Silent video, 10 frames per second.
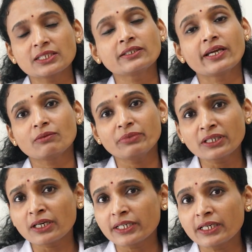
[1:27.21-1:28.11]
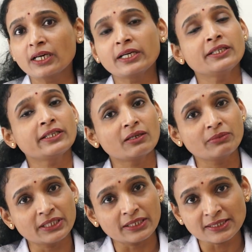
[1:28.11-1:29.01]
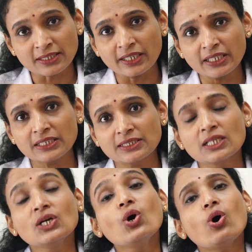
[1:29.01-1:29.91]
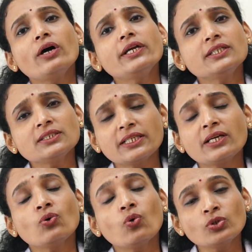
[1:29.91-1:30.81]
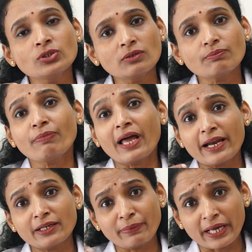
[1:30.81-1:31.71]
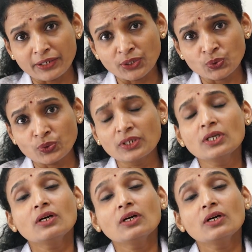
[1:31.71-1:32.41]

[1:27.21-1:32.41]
It can be career, it can be their studies, or it is their own planned parenthood.